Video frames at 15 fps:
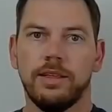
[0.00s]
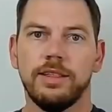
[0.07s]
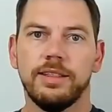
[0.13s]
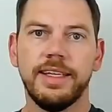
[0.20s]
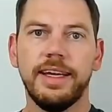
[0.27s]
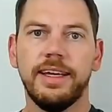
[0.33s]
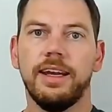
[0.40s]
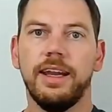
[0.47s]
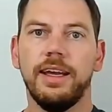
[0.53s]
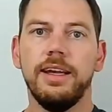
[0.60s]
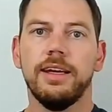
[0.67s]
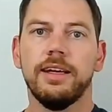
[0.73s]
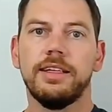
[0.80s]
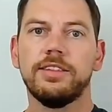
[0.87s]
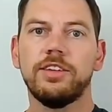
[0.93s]

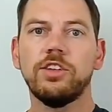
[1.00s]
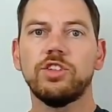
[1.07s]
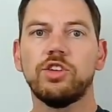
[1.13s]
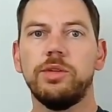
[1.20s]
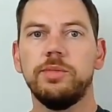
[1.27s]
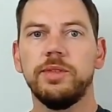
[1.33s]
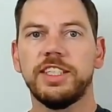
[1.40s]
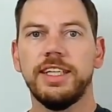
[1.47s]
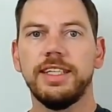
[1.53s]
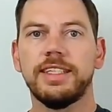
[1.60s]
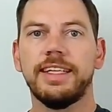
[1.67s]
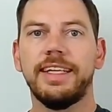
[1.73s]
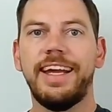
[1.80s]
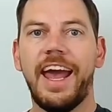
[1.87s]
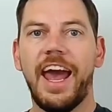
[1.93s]
Secondly, this also represents
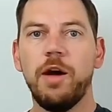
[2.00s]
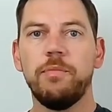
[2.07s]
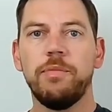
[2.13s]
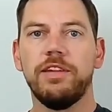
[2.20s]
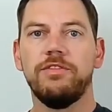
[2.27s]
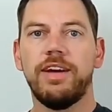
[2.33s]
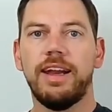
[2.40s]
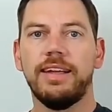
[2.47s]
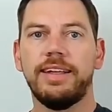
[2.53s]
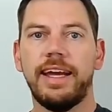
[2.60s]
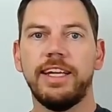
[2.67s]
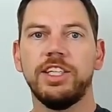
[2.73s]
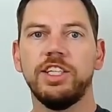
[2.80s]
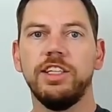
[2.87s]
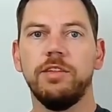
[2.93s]
a gap in
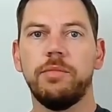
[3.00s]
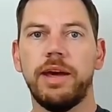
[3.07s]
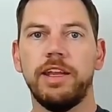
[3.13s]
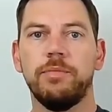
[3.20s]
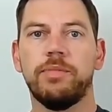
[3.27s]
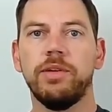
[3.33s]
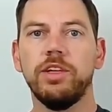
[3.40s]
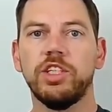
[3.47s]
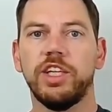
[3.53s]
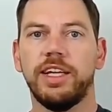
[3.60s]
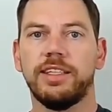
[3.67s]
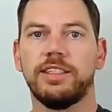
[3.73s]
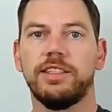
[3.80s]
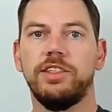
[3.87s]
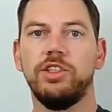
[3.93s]
validation in many
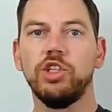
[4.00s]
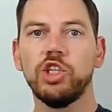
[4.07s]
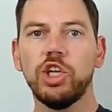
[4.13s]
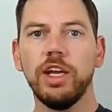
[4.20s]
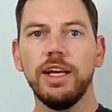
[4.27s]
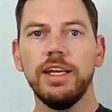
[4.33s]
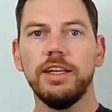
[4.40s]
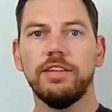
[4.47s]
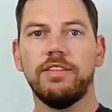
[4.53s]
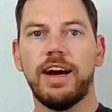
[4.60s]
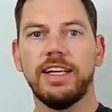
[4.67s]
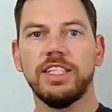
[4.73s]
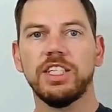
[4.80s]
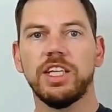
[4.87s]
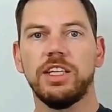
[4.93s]
projects. Usually
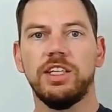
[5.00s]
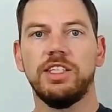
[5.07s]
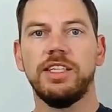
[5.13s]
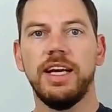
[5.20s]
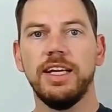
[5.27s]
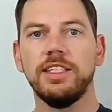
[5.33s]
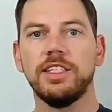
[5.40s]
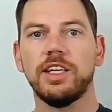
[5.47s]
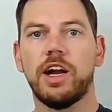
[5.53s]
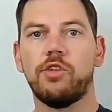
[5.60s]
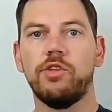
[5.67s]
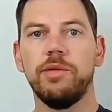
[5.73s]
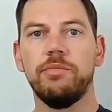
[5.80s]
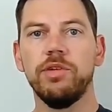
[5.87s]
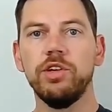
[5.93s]
devices under tests are
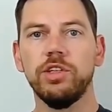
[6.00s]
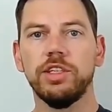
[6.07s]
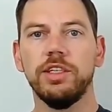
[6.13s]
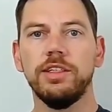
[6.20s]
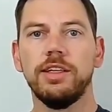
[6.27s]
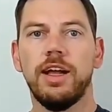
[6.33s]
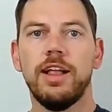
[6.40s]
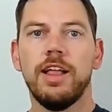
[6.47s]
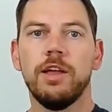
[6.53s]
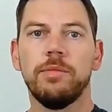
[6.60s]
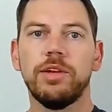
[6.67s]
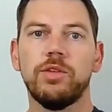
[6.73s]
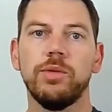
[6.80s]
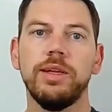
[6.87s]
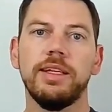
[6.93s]
rebooted
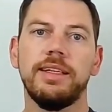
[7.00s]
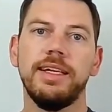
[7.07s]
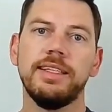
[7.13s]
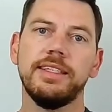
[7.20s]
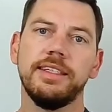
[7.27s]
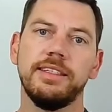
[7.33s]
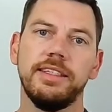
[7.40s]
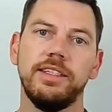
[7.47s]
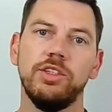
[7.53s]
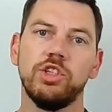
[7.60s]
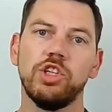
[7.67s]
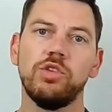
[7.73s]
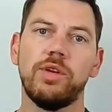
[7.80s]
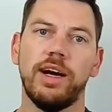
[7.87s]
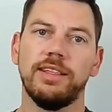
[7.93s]
between the test
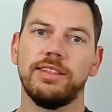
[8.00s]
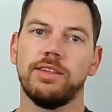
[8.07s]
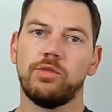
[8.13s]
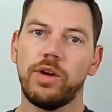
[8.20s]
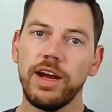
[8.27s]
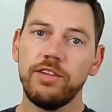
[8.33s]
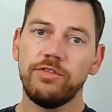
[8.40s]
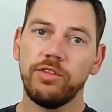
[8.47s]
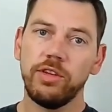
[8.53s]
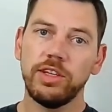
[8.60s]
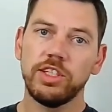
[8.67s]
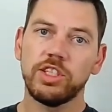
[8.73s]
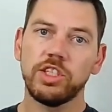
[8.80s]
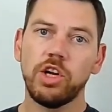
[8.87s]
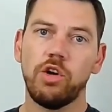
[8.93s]
execution runs,
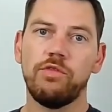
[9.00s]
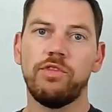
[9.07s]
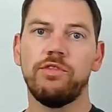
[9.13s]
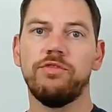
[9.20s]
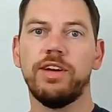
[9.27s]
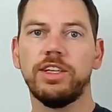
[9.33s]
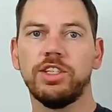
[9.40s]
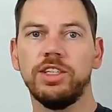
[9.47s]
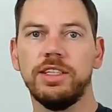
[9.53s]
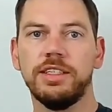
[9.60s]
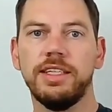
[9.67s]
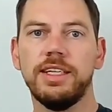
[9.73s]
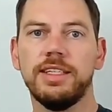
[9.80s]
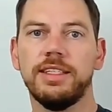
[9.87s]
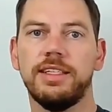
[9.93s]
rightfully so for functional
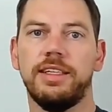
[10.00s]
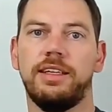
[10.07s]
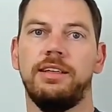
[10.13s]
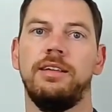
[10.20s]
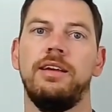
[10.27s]
testing.